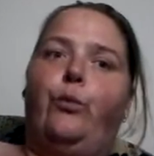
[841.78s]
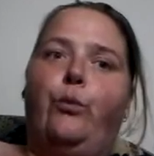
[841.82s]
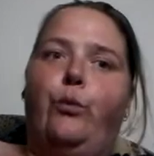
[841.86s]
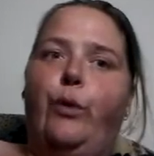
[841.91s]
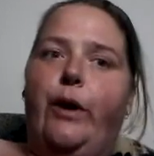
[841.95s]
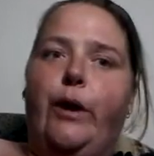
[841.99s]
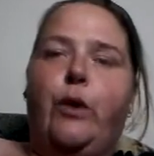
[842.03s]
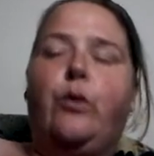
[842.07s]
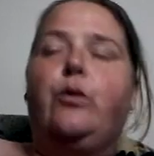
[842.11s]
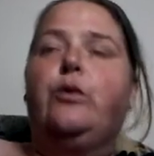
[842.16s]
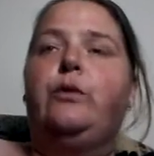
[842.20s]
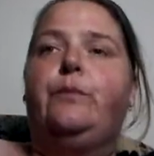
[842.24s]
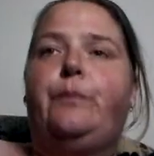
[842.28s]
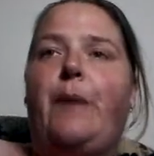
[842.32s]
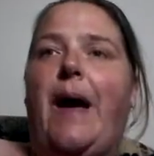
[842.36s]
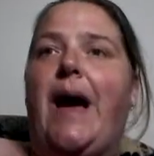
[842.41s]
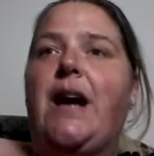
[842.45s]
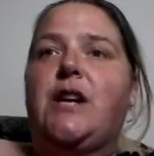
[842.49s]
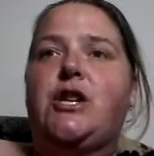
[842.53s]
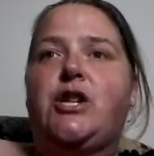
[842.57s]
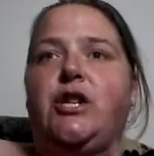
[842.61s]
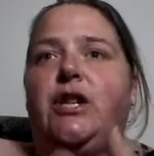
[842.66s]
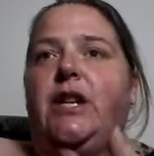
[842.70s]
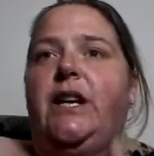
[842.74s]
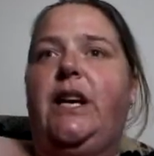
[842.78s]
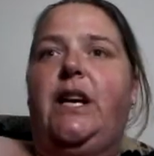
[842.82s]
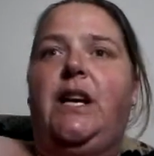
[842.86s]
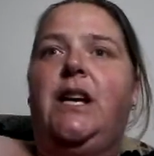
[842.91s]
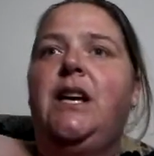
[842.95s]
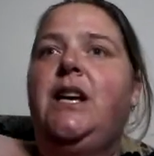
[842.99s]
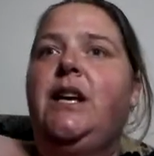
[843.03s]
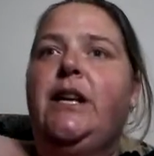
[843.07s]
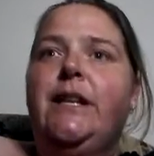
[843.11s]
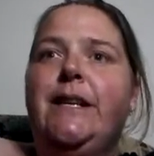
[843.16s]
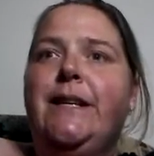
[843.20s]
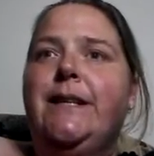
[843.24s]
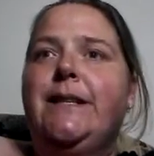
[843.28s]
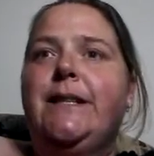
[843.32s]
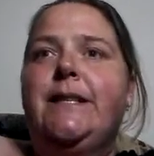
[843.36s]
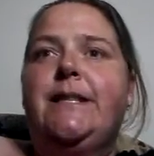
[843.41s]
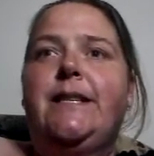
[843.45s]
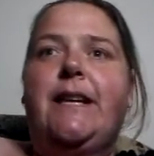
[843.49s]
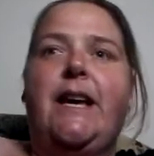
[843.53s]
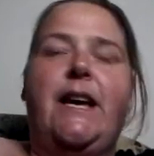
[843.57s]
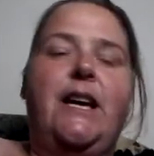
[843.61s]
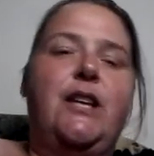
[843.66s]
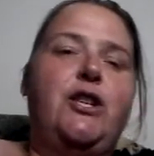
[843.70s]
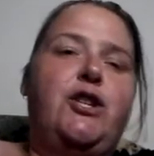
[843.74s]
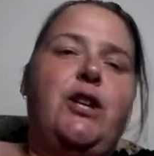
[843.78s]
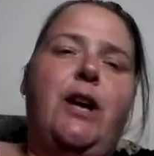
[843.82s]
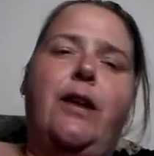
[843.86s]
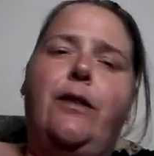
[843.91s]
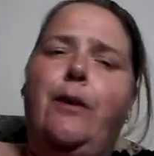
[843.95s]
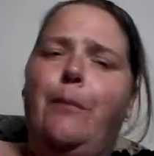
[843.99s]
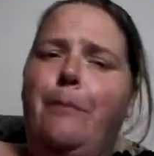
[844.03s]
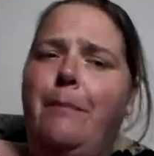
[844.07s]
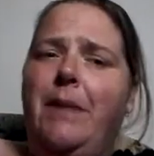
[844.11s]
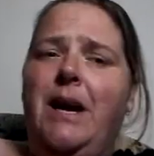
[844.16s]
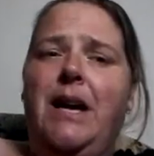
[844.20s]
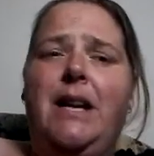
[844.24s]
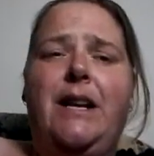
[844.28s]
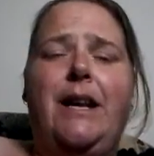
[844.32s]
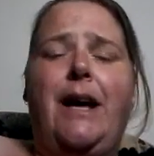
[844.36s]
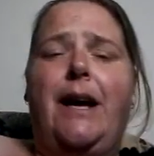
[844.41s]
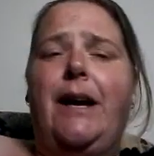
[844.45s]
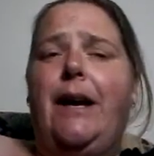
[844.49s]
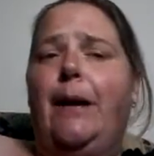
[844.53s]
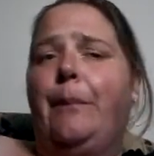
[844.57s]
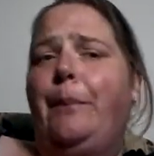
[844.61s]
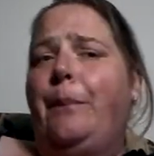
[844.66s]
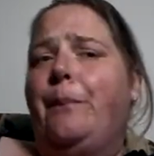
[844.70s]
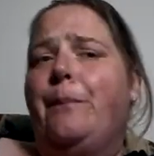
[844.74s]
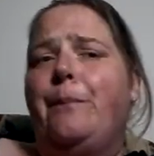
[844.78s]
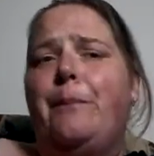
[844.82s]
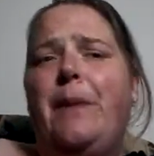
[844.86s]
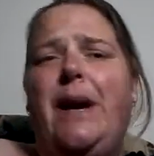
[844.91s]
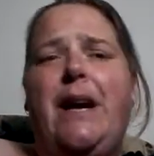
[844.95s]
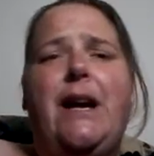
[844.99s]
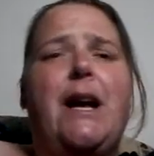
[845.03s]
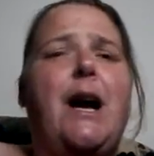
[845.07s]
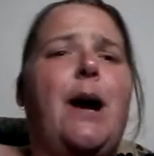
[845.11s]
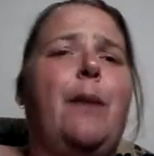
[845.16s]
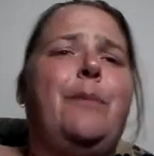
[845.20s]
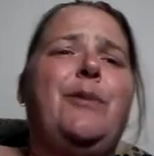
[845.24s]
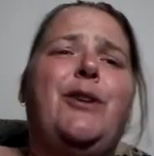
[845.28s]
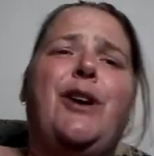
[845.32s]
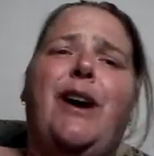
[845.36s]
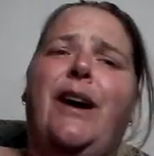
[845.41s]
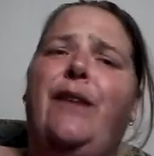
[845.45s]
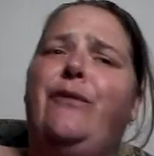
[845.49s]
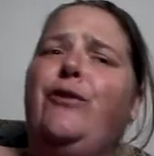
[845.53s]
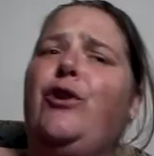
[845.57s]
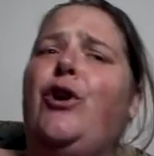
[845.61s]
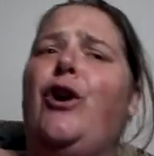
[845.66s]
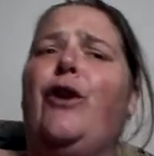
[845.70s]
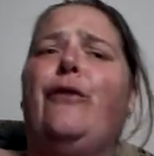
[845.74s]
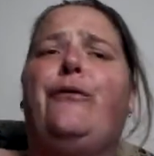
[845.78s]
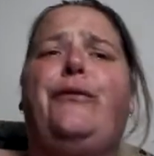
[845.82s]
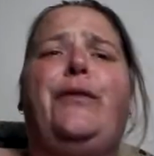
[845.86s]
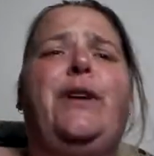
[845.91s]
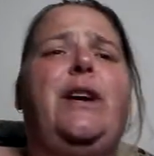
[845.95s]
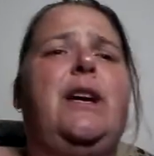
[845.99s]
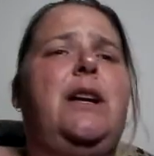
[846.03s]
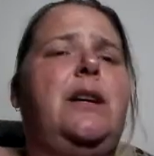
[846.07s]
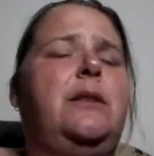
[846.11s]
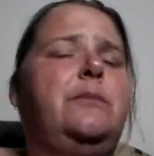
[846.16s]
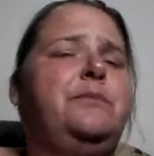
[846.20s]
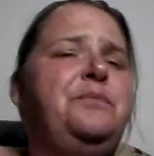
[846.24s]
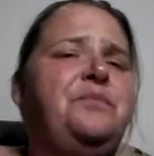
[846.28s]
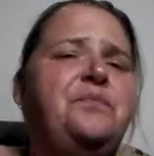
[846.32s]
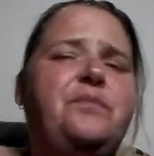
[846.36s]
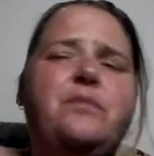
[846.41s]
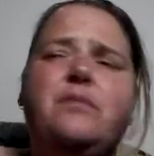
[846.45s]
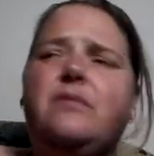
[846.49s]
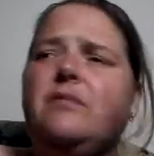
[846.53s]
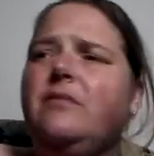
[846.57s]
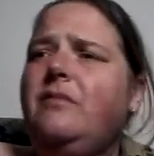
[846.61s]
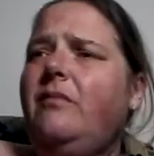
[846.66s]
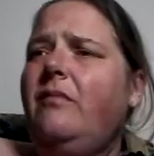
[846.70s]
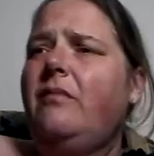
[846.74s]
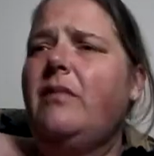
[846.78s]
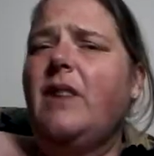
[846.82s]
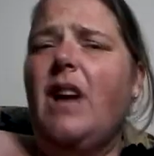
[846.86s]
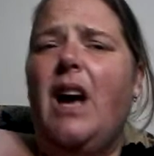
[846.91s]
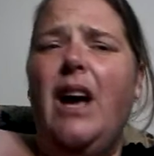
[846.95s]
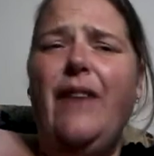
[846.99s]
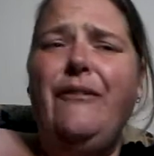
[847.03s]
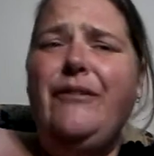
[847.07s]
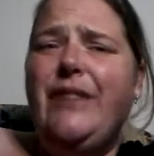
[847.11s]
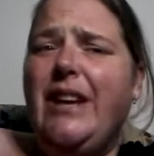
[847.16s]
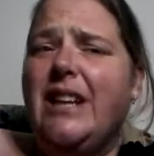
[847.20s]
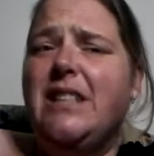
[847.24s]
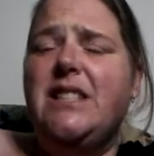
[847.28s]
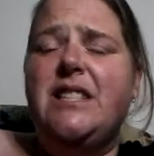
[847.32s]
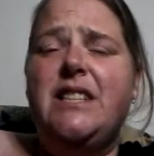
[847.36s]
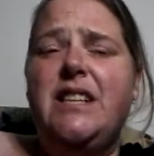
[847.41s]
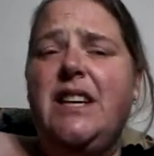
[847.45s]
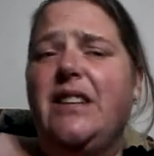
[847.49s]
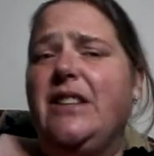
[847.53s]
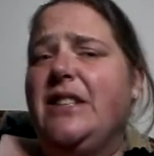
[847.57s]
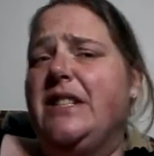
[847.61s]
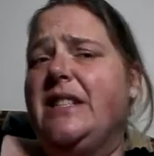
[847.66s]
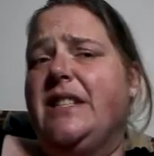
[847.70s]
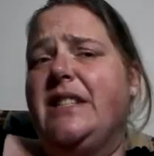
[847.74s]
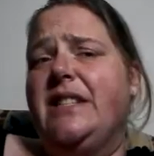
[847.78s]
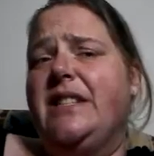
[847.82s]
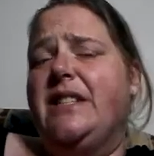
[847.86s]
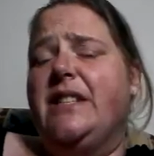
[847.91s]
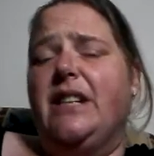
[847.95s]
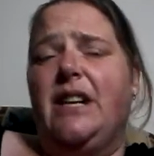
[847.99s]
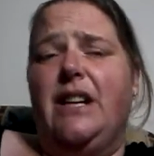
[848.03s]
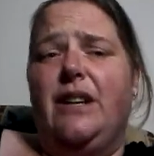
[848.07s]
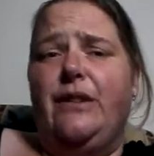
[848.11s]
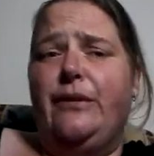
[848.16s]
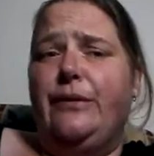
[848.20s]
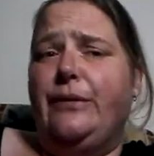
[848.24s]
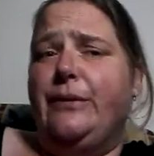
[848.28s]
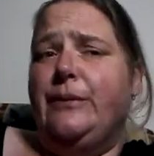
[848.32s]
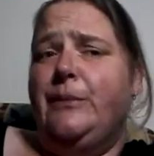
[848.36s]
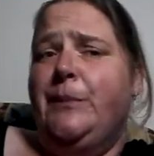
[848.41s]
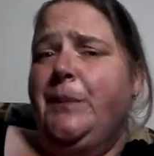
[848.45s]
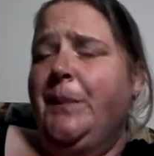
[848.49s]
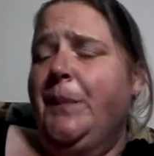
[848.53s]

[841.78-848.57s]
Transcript: we could actually see each other, meet up, go have coffee, have get-togethers and stuff.